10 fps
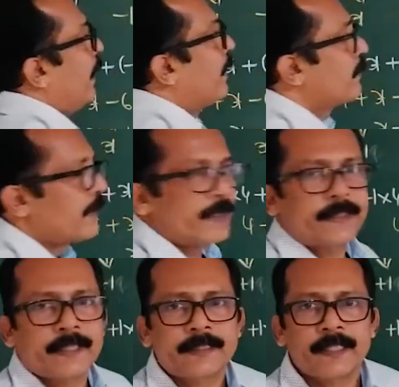
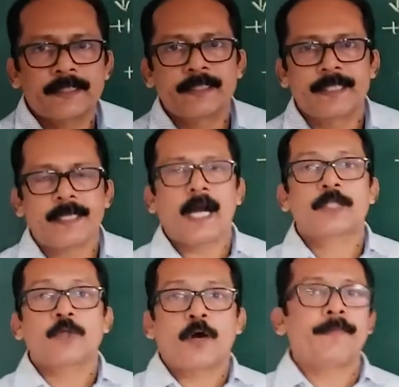36 is the
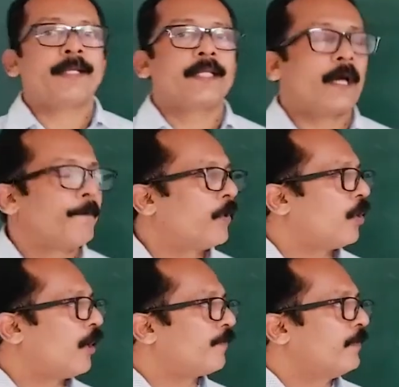atomic number
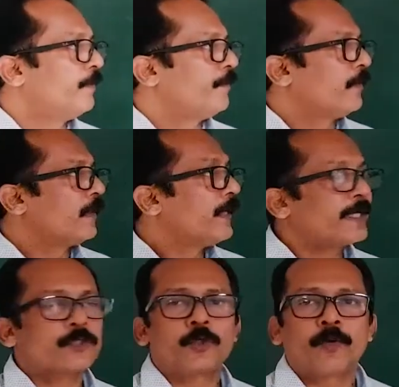of
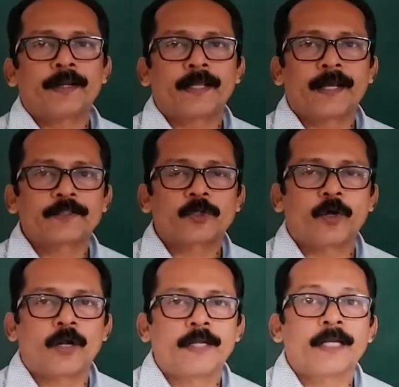next noble gas
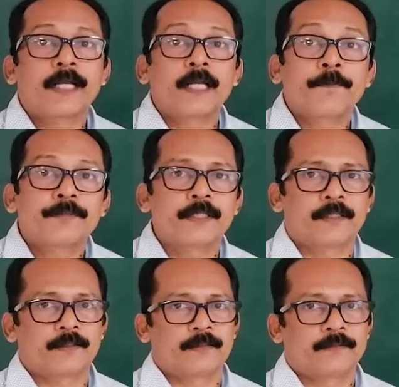called
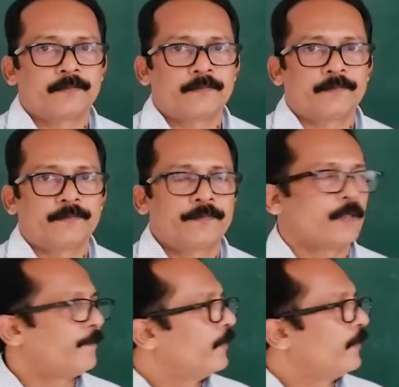krypton. Now,